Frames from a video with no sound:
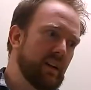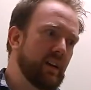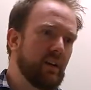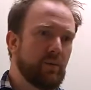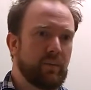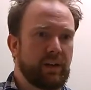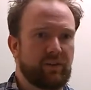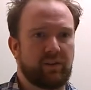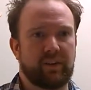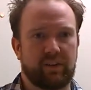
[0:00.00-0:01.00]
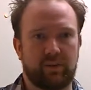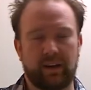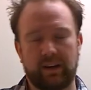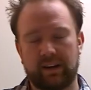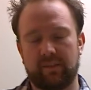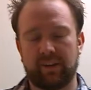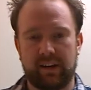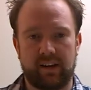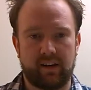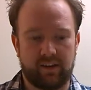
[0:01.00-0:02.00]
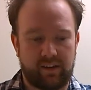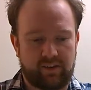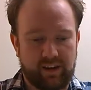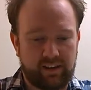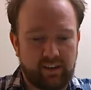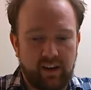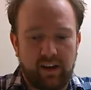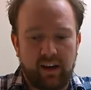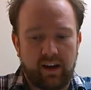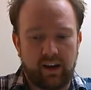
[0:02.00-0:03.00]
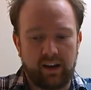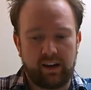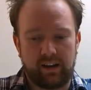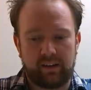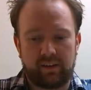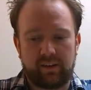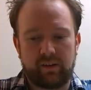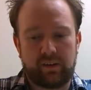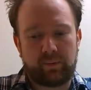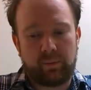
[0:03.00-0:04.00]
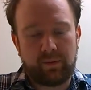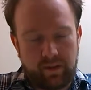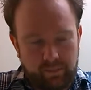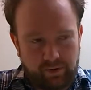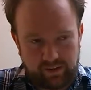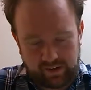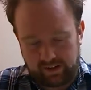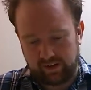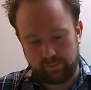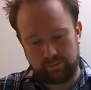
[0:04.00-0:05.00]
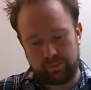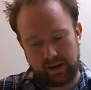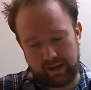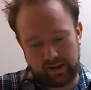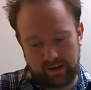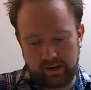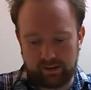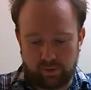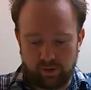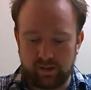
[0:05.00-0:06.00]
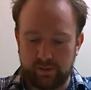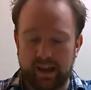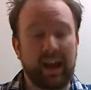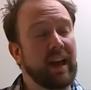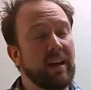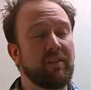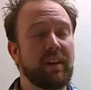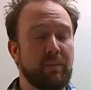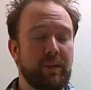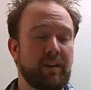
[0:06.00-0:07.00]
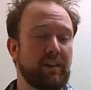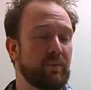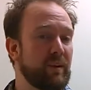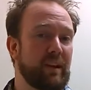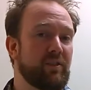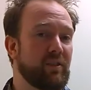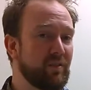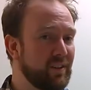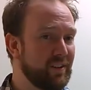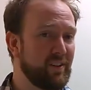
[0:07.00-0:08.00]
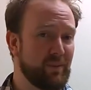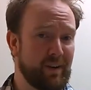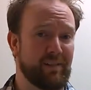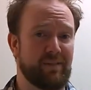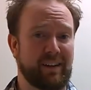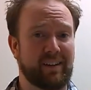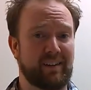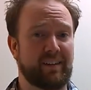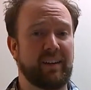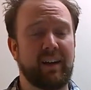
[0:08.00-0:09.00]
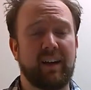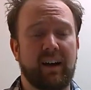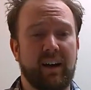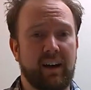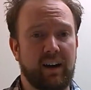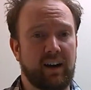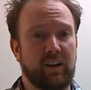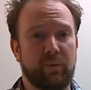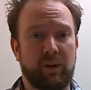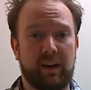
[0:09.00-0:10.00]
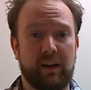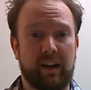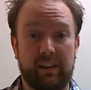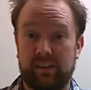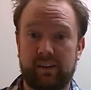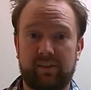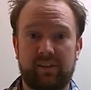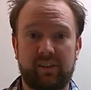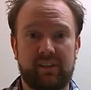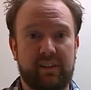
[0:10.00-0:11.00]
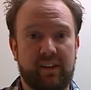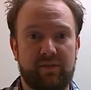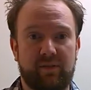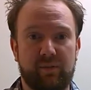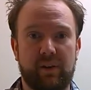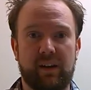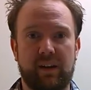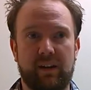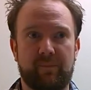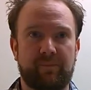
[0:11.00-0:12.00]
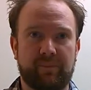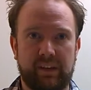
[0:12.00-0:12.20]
how much of it do I need every day, and all that jazz." And so it's probably not perfect, but it's going to be a hell of a lot better than what I shovel into my face when at lunch and stuff, when I'm,